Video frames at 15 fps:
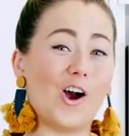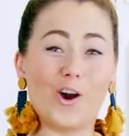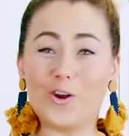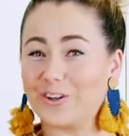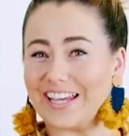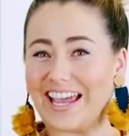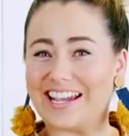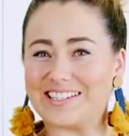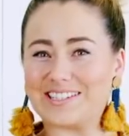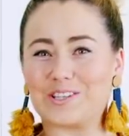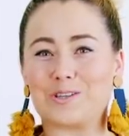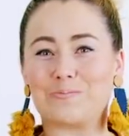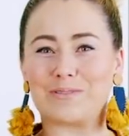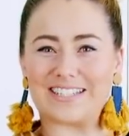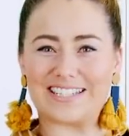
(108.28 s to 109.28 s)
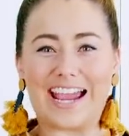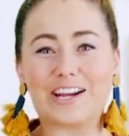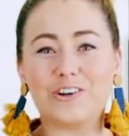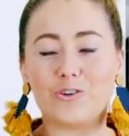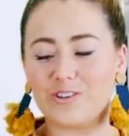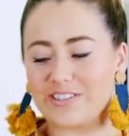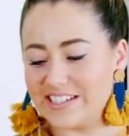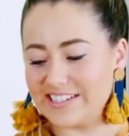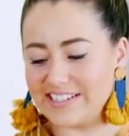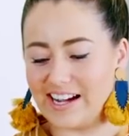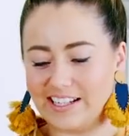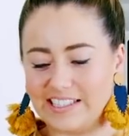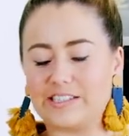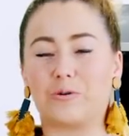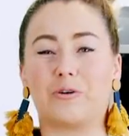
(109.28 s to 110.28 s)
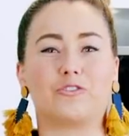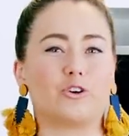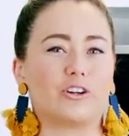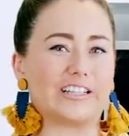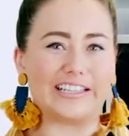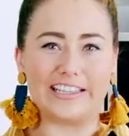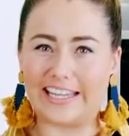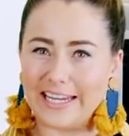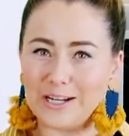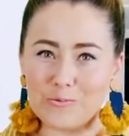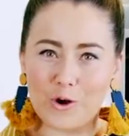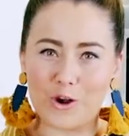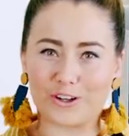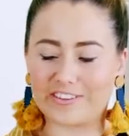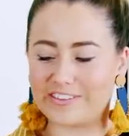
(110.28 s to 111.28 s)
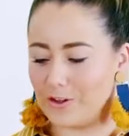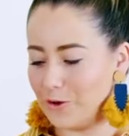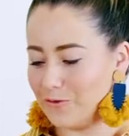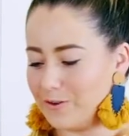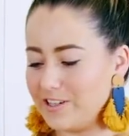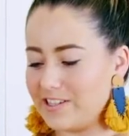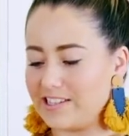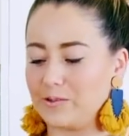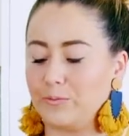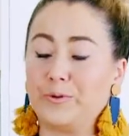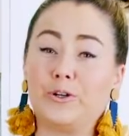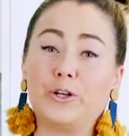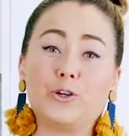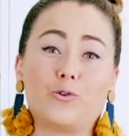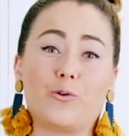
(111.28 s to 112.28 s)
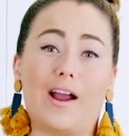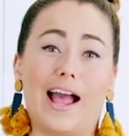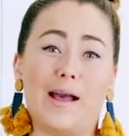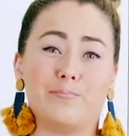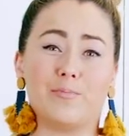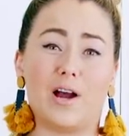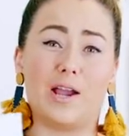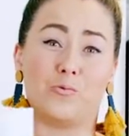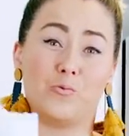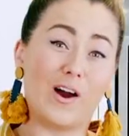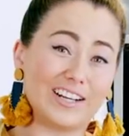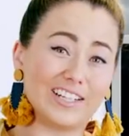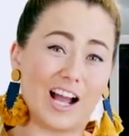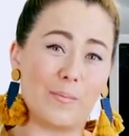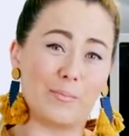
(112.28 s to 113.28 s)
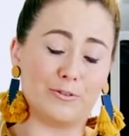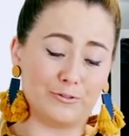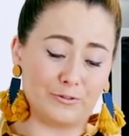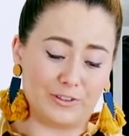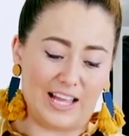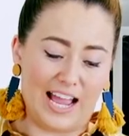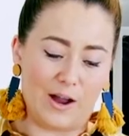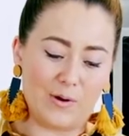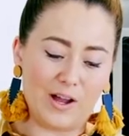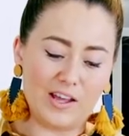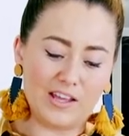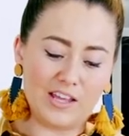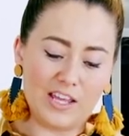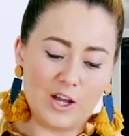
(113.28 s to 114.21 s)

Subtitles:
Okay, so the potatoes are done, so I've got a clean work surface. So I'm gonna grab my 1 cup of flour,